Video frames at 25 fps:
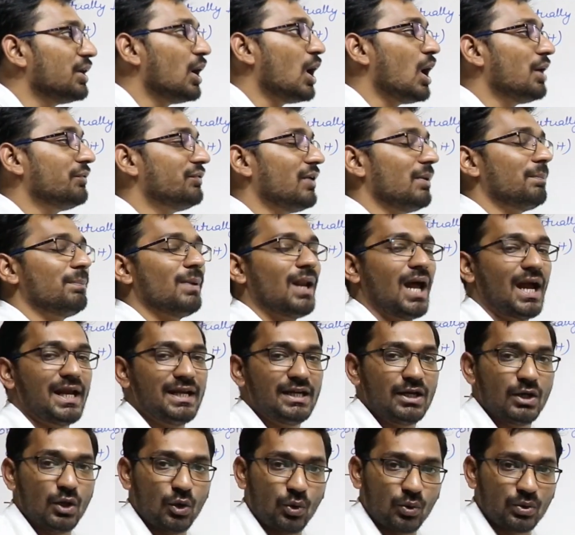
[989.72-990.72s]
of
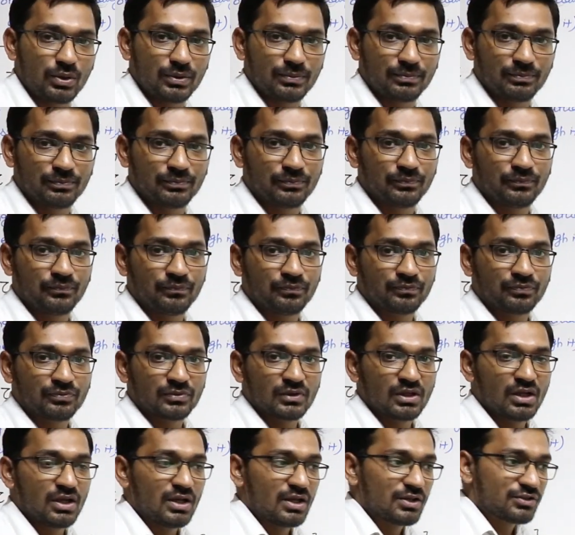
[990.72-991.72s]
applied load.
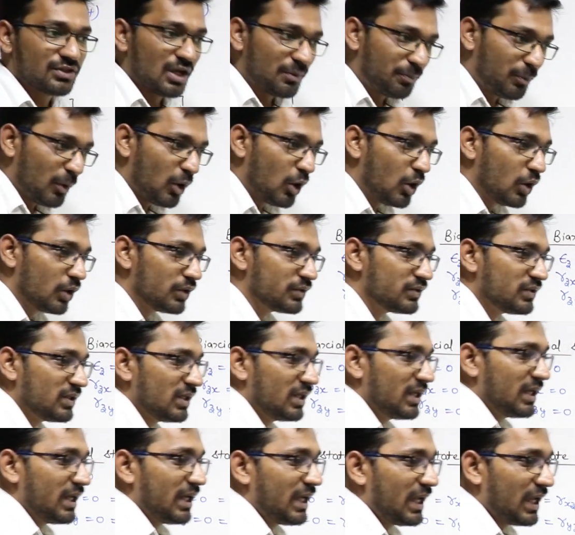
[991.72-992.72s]

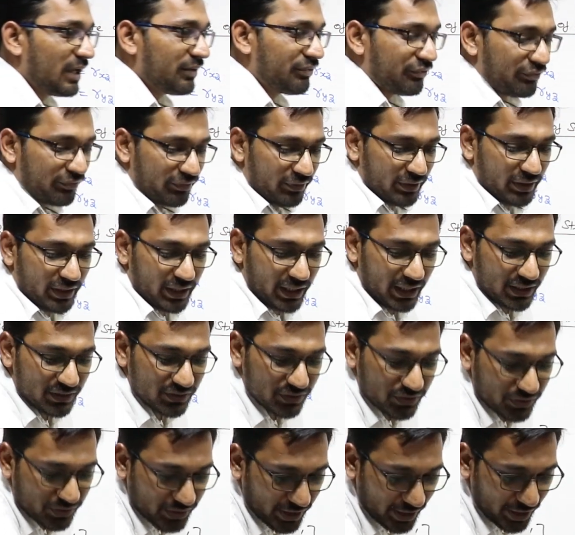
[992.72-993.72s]
Suppose if
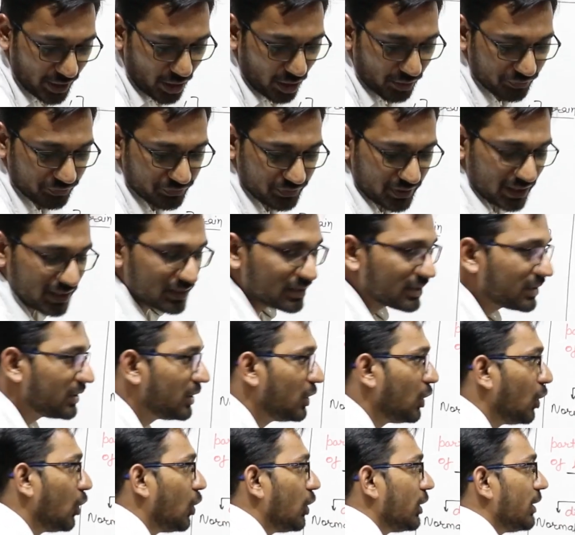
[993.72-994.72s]
instead of this
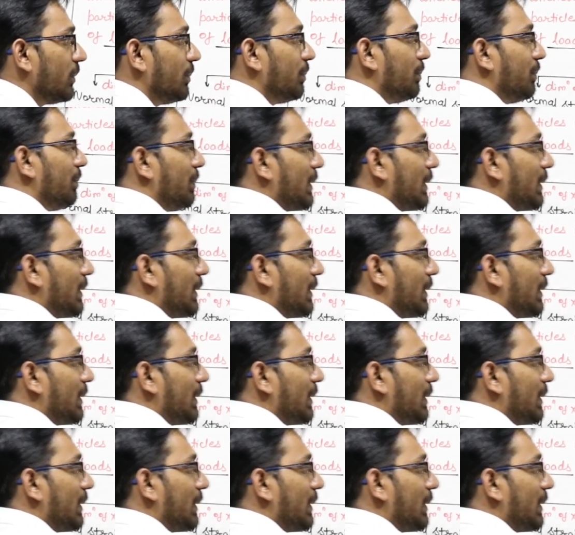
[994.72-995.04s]
load